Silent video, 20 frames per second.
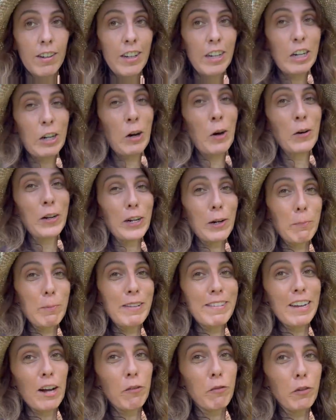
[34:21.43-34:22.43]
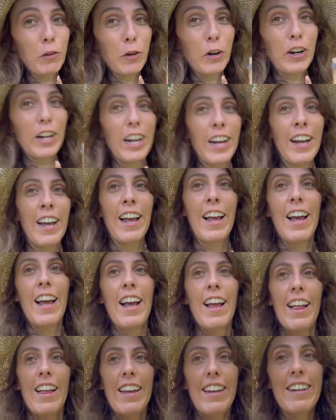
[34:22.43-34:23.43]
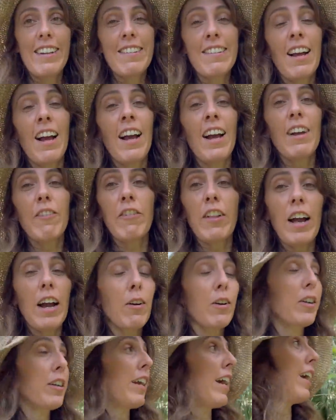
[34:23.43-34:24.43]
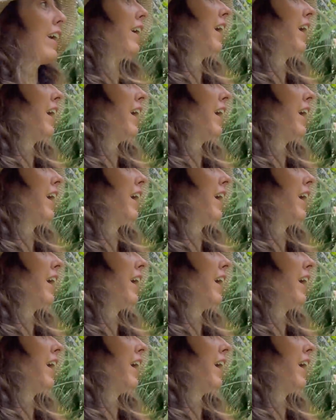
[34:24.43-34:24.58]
growing up in South Florida. It has not flowered yet.